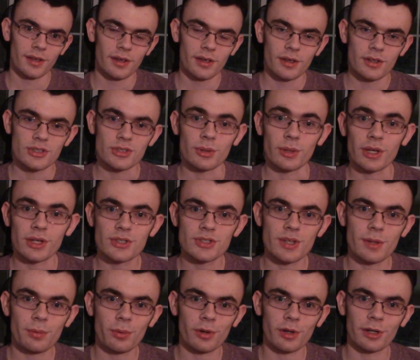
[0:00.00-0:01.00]
So next
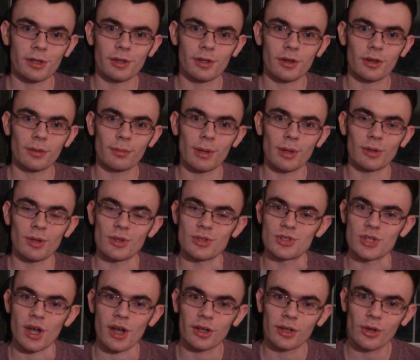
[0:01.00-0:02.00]
up we're going to talk about
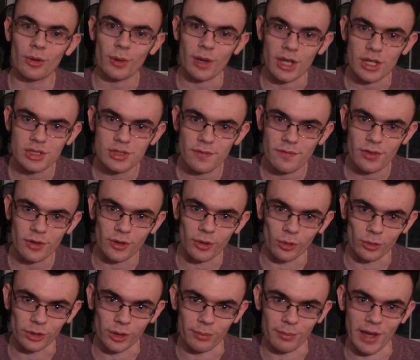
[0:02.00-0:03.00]
Ninjago Age of the
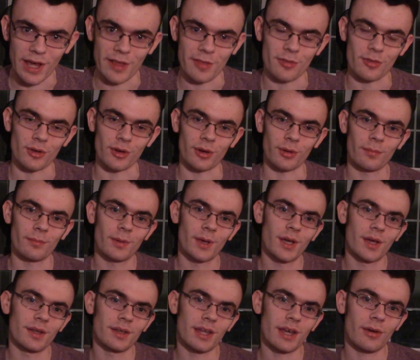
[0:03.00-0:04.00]
Golden Master.
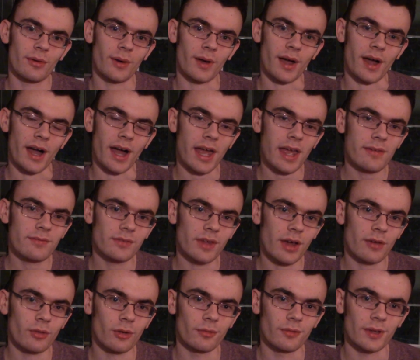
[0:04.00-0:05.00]
Now, I have
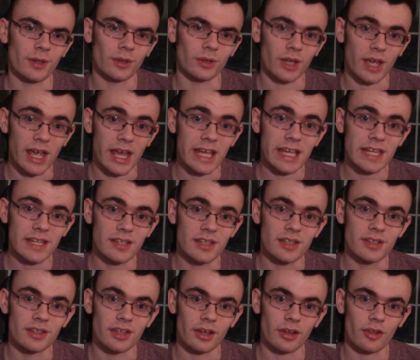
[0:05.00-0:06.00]
not revealed any
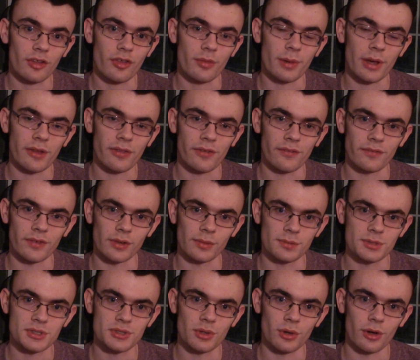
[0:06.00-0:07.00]
details about the film
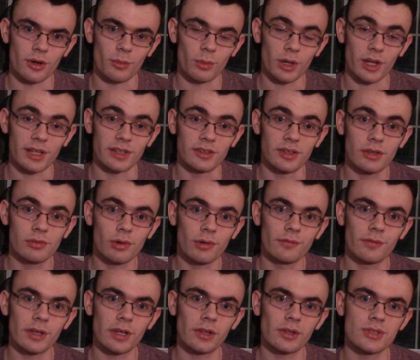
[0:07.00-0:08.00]
story. What I did
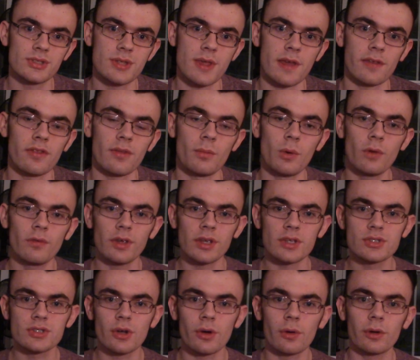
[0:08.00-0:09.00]
reveal is that the movie
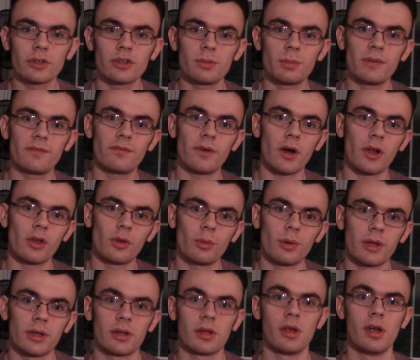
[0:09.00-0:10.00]
is going to be
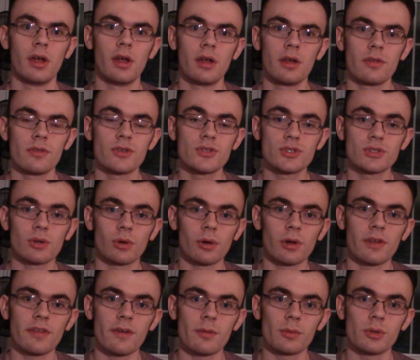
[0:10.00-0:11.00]
following the
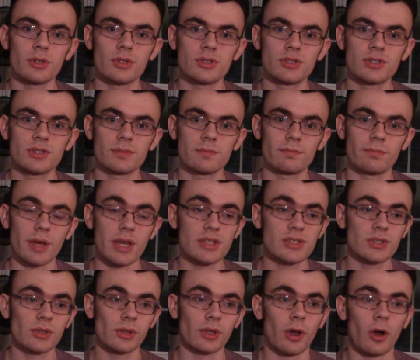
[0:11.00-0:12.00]
story that was
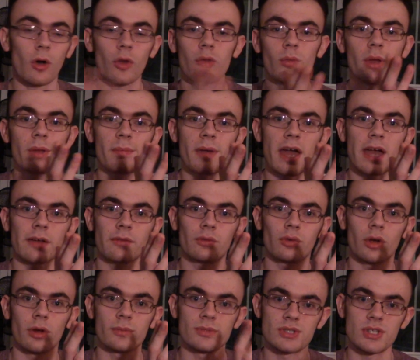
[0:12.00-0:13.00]
basically all the way back
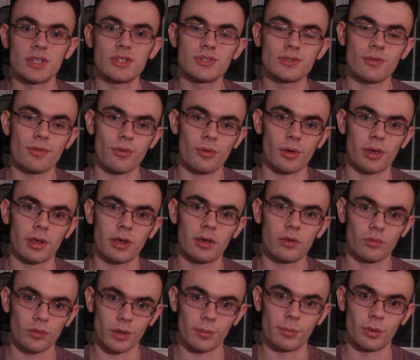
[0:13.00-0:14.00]
from Season 3,
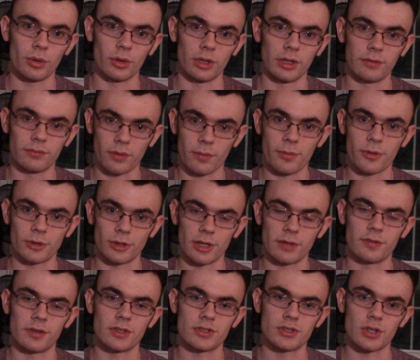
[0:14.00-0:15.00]
rebooted from the
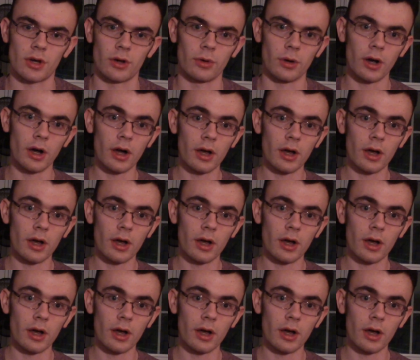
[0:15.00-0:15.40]
TV show,